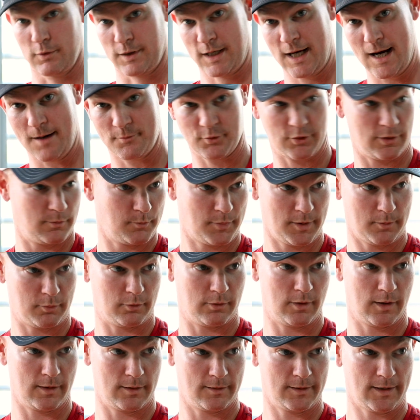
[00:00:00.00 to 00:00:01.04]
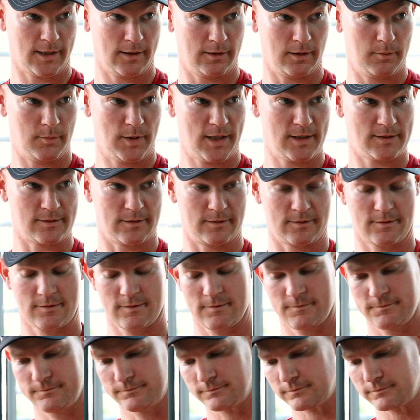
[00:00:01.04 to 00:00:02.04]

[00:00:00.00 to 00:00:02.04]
we're capturing people on a daily basis.